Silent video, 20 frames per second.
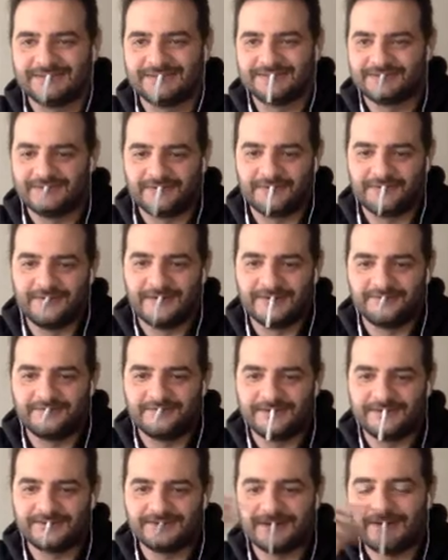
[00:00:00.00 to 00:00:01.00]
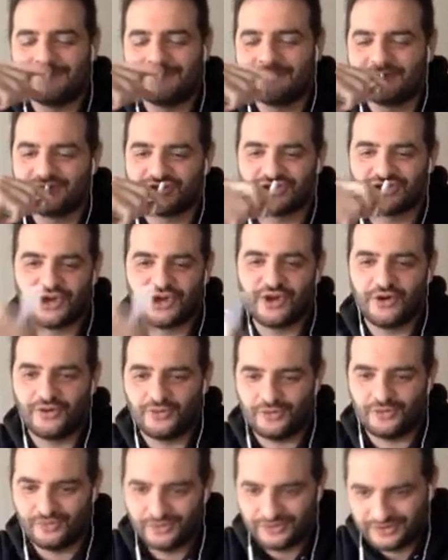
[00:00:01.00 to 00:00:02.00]
it's a great impression. I'm going to
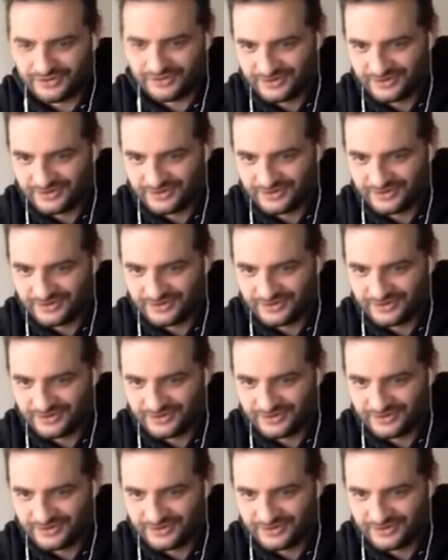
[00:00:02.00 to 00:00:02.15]
show